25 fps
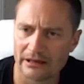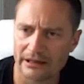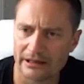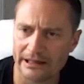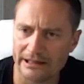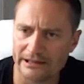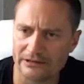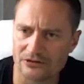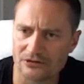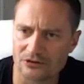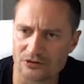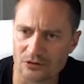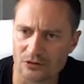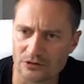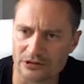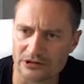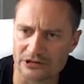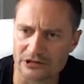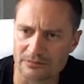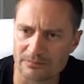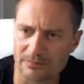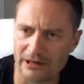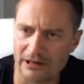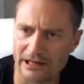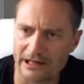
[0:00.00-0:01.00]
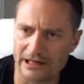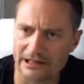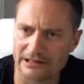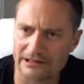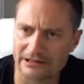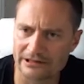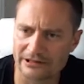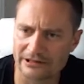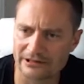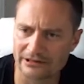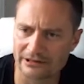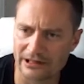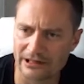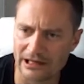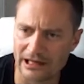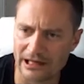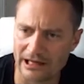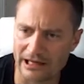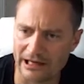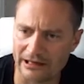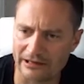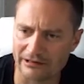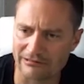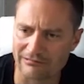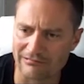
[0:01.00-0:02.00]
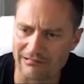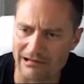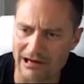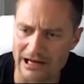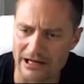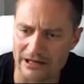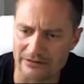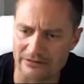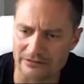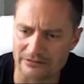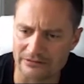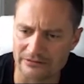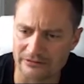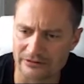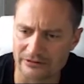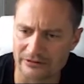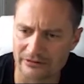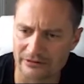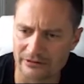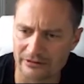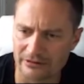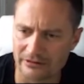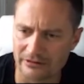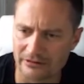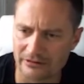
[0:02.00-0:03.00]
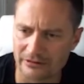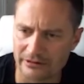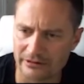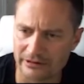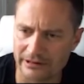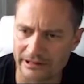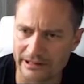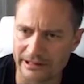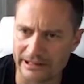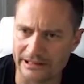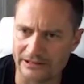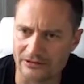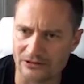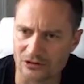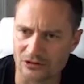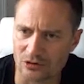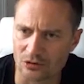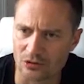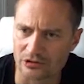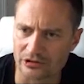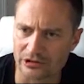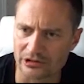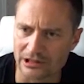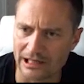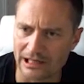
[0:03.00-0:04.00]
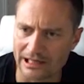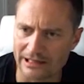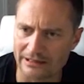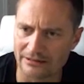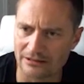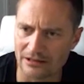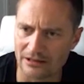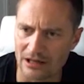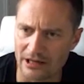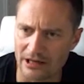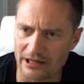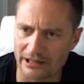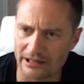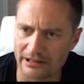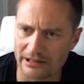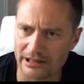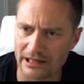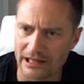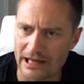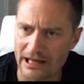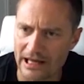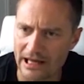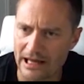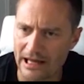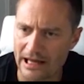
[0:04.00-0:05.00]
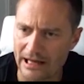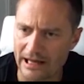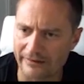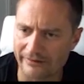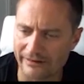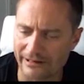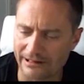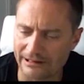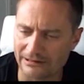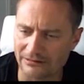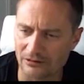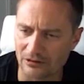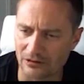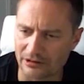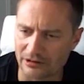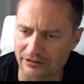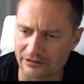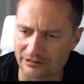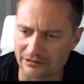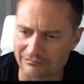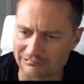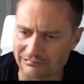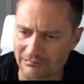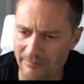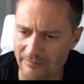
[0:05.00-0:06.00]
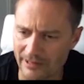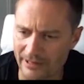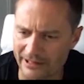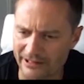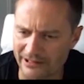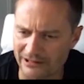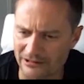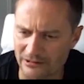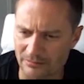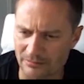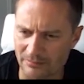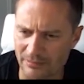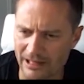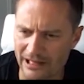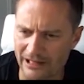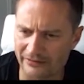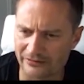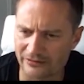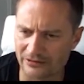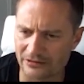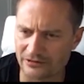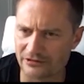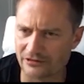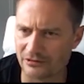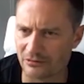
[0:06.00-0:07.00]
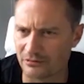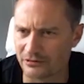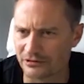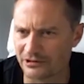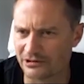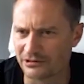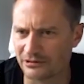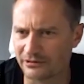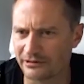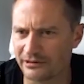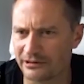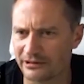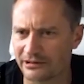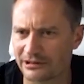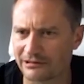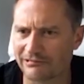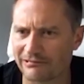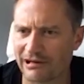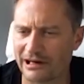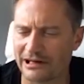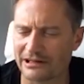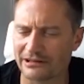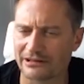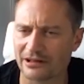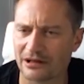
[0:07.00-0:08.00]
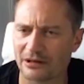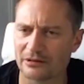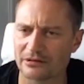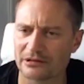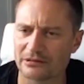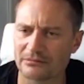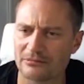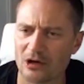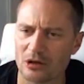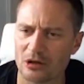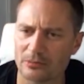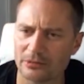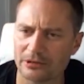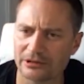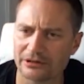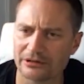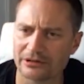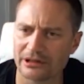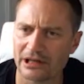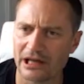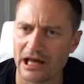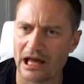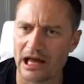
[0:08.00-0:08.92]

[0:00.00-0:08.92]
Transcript: joint space and around each cortical outline, and then look at the trabecular pattern. So we're just looking at the great toe at the moment.